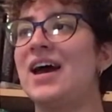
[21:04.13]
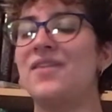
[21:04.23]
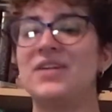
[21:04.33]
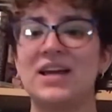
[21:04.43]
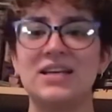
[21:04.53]

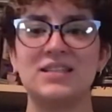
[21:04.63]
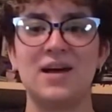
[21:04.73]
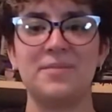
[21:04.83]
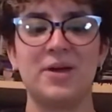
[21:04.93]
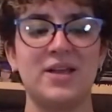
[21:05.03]
a nice
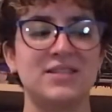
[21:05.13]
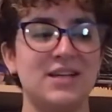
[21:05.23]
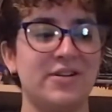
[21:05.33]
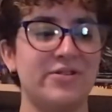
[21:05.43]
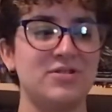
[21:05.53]
ambiance and
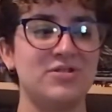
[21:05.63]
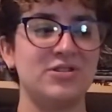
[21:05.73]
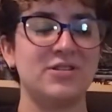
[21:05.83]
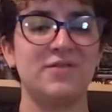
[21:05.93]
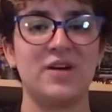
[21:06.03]
also
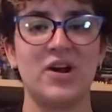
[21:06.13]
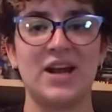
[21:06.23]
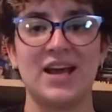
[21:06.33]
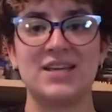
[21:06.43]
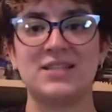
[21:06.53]
just a very
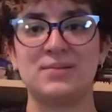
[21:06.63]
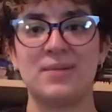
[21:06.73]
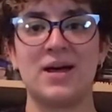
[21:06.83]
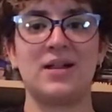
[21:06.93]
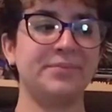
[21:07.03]
nice
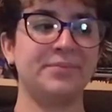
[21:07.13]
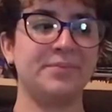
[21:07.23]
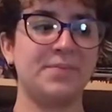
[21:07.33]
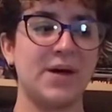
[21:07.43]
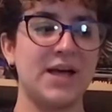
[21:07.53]
smell.
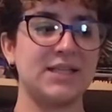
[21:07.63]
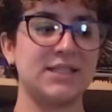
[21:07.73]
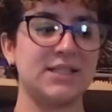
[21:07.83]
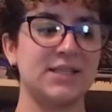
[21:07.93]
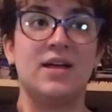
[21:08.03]

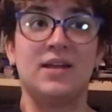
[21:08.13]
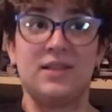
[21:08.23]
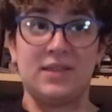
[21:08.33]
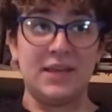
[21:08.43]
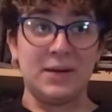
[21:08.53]
But
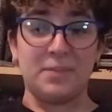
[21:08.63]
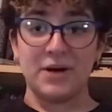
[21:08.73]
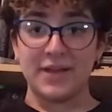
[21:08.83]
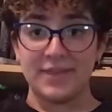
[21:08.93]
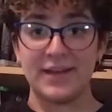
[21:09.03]
the book
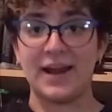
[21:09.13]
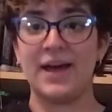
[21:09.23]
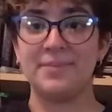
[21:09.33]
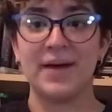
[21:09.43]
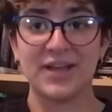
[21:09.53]
that
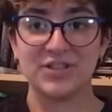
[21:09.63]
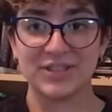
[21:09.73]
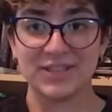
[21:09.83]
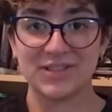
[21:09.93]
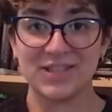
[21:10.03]
I'm
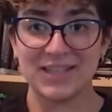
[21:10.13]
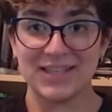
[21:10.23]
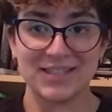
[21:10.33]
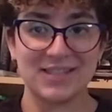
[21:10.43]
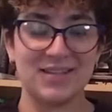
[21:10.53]
matching to
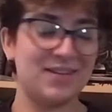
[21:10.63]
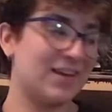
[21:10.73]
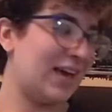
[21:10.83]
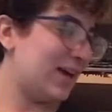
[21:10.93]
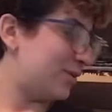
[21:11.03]
these
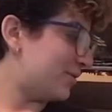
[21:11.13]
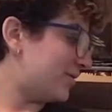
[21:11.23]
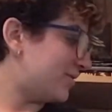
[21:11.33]
candles,